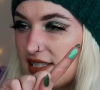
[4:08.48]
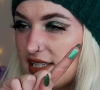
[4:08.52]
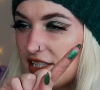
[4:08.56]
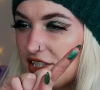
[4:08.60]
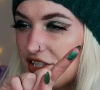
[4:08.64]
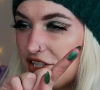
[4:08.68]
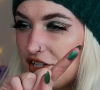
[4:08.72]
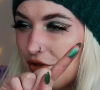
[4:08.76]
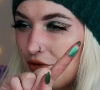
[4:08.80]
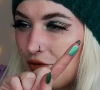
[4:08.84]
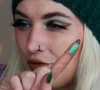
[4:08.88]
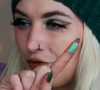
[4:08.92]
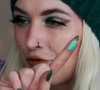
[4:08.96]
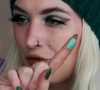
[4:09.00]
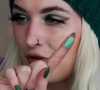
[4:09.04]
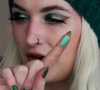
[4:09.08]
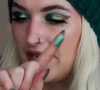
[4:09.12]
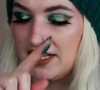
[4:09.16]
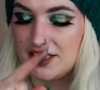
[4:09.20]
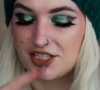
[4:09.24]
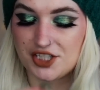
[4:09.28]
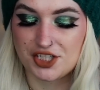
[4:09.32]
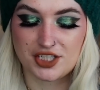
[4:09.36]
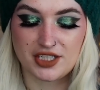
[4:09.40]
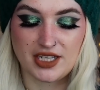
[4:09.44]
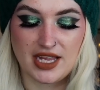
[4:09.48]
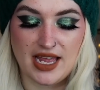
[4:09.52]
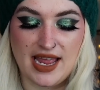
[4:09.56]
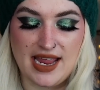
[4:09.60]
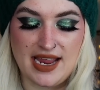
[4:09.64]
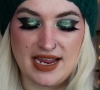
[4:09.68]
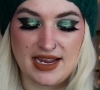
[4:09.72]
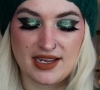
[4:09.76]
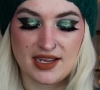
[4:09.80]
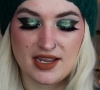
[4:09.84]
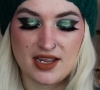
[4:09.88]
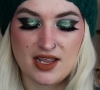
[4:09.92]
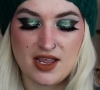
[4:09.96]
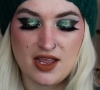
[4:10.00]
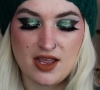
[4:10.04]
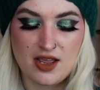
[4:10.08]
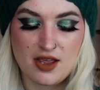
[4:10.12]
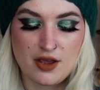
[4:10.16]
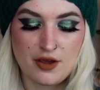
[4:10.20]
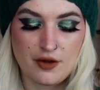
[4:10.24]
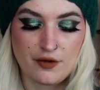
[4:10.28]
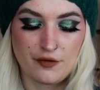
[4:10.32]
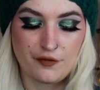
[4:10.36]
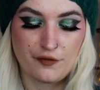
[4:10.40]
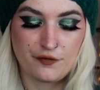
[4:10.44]
such a rich, like
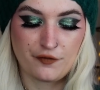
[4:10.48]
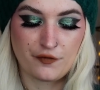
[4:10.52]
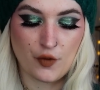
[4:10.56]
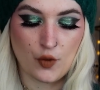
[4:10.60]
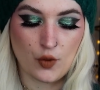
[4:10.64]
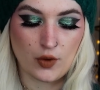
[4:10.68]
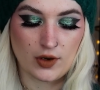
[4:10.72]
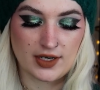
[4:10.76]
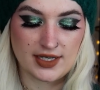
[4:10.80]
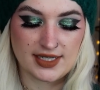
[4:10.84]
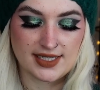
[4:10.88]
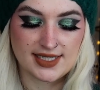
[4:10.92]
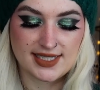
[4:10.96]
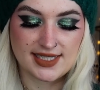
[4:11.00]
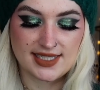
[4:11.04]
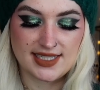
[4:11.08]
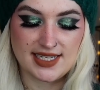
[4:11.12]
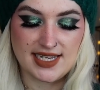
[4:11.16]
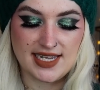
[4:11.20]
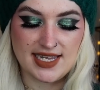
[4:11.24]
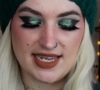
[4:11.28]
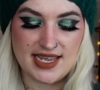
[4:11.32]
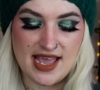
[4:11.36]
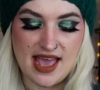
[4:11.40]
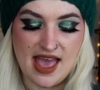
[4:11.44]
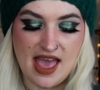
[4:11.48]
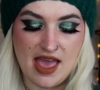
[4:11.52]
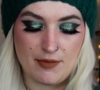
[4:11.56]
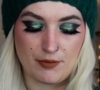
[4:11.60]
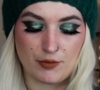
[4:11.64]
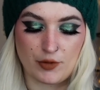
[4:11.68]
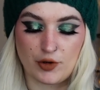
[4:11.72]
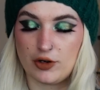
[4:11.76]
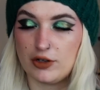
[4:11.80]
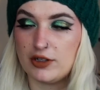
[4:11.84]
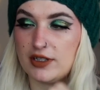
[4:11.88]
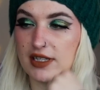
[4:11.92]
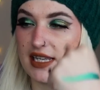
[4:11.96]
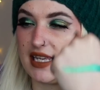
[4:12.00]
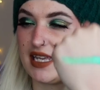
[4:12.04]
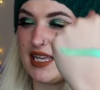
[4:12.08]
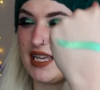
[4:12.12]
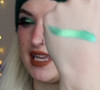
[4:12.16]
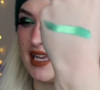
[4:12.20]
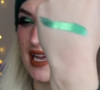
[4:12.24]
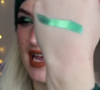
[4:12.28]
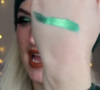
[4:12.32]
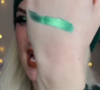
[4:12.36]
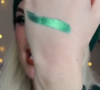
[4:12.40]
foresty, emeraldy. It